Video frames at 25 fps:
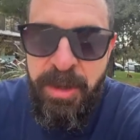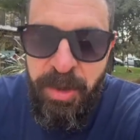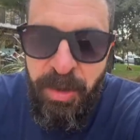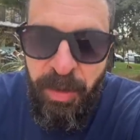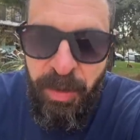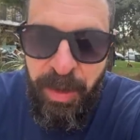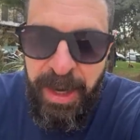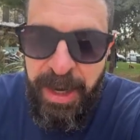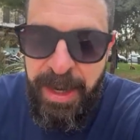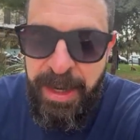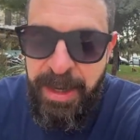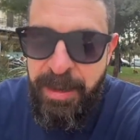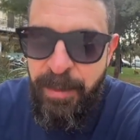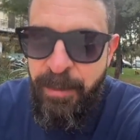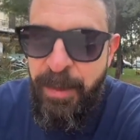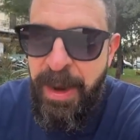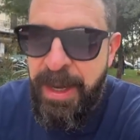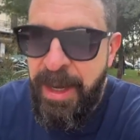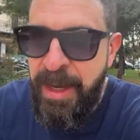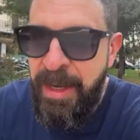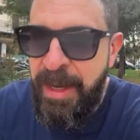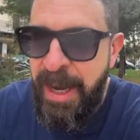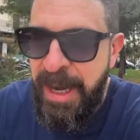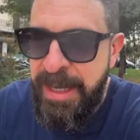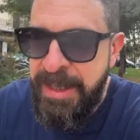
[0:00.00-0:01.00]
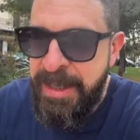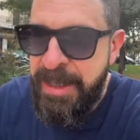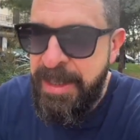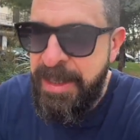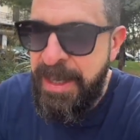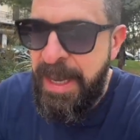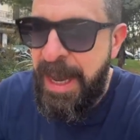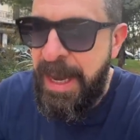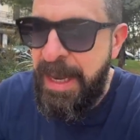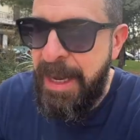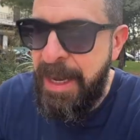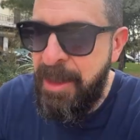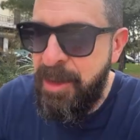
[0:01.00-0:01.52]
Ukraine recognizes
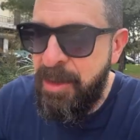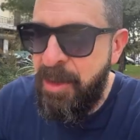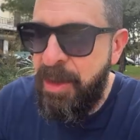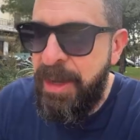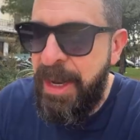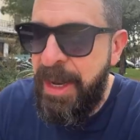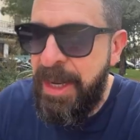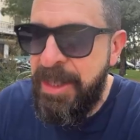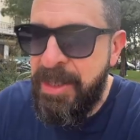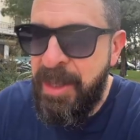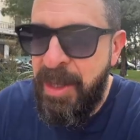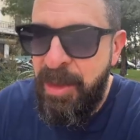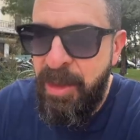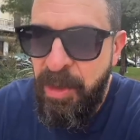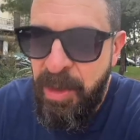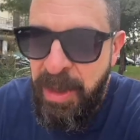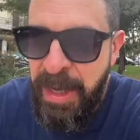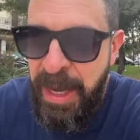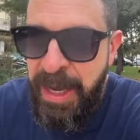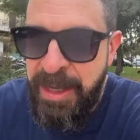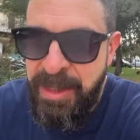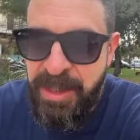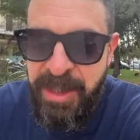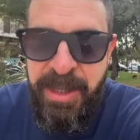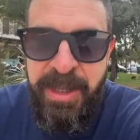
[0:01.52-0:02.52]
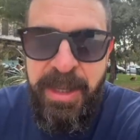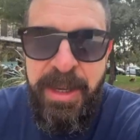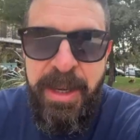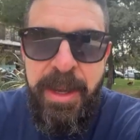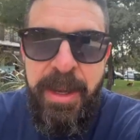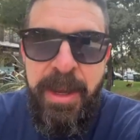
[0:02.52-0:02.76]
that, and Donetsk and Lugansk